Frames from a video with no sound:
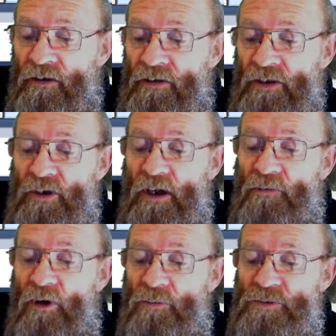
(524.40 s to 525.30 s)
Then you
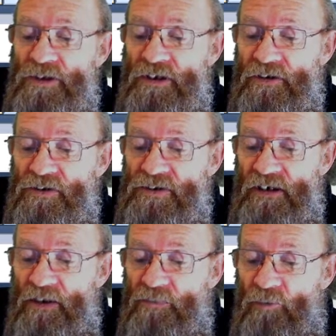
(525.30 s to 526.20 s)
have an option here to
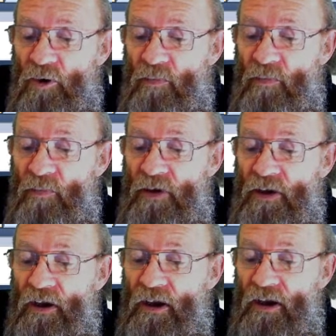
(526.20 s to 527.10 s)
select from
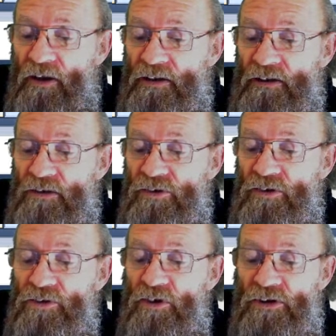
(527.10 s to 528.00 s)

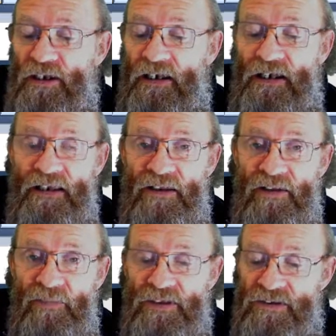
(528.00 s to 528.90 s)
do not clear
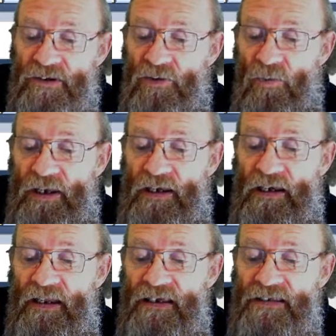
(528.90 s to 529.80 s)
the bit. So when
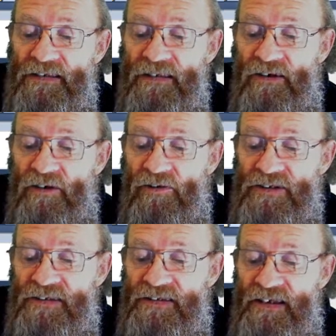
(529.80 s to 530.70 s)
X0
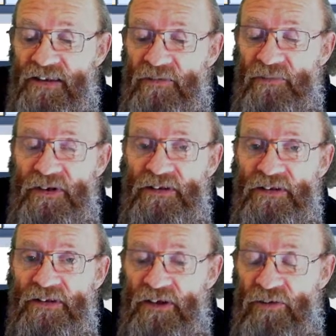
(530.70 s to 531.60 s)
set a bit,
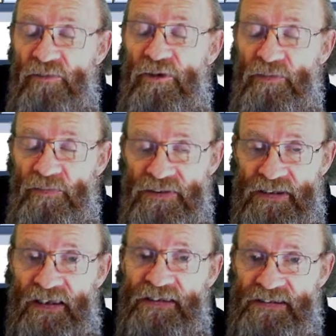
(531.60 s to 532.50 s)
it will
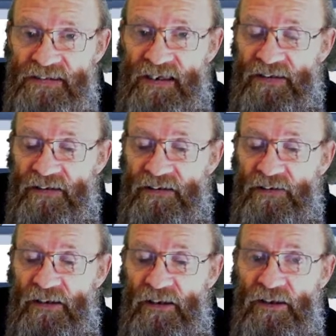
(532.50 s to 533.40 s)
stay set
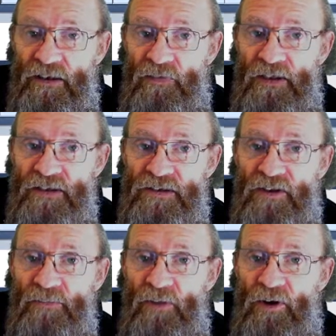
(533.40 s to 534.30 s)
in the event. So
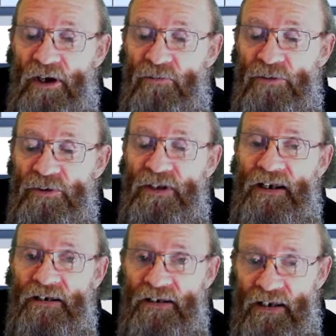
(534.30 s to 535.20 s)
the program will not
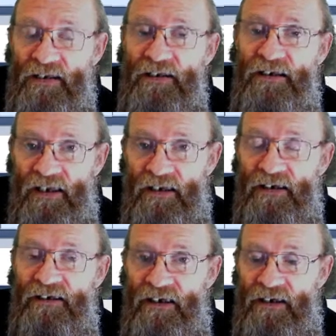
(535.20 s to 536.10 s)
run again and again
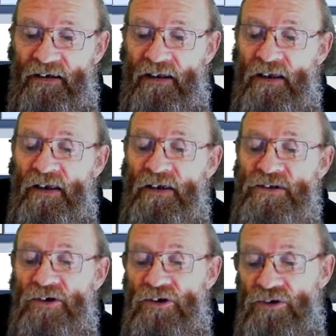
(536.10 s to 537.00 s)
and again.
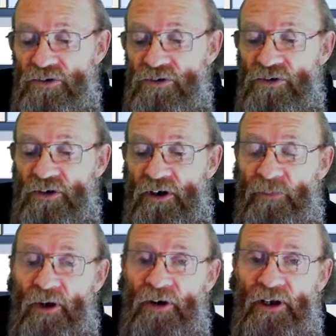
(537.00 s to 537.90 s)
So you got a
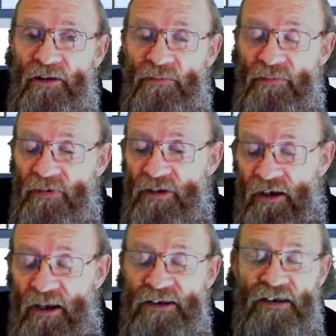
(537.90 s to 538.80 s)
program,
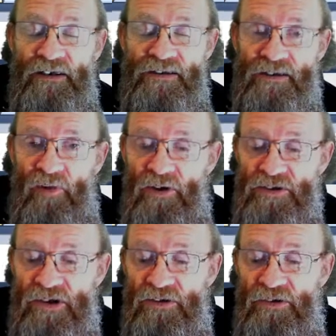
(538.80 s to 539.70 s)
write some
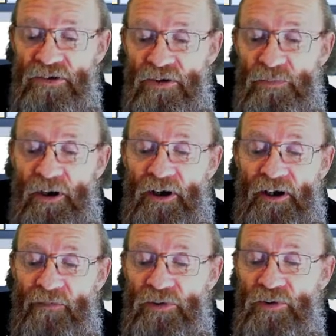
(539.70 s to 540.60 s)
logic into your
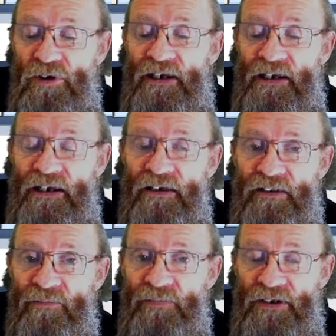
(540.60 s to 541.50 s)
program to clear
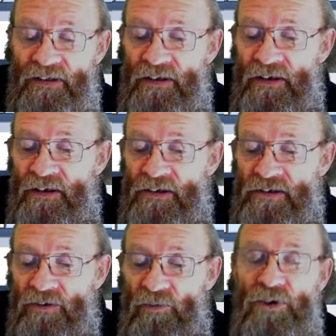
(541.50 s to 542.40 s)
the bit.
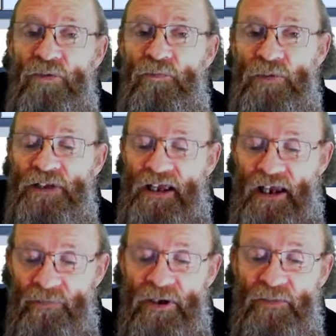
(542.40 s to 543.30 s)
So when you feel
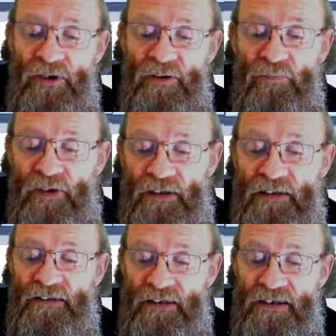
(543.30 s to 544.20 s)
happy about the fact
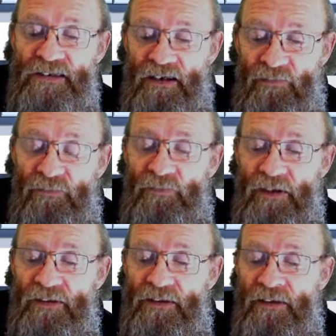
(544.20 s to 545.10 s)
yes, I
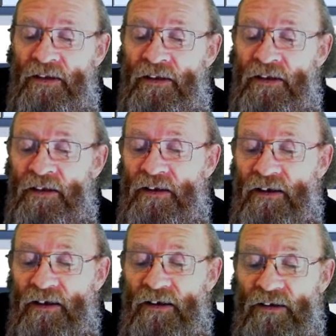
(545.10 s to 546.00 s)
found
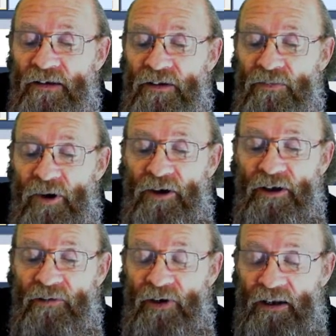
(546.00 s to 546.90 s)
the
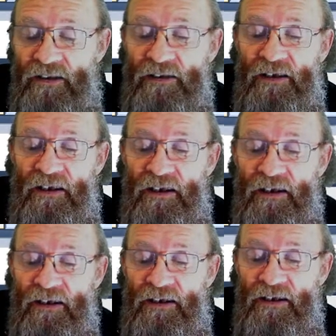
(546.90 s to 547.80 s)
program run
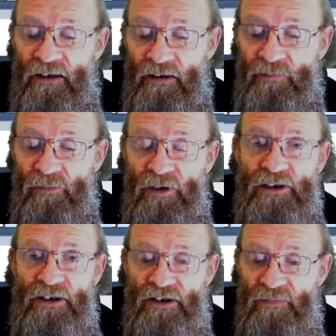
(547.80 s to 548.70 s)
and I'm going to
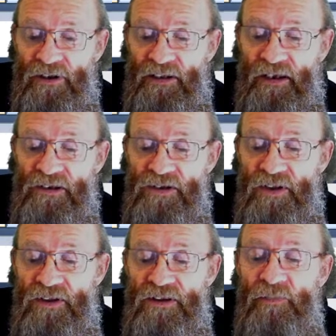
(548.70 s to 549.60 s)
clear the bit now so
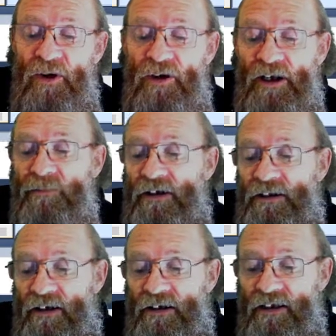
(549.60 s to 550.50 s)
that the program can
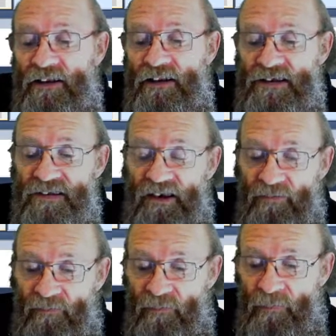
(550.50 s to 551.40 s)
run again next
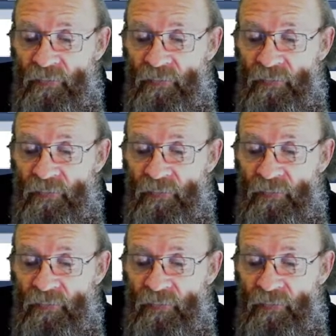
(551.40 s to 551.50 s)
time.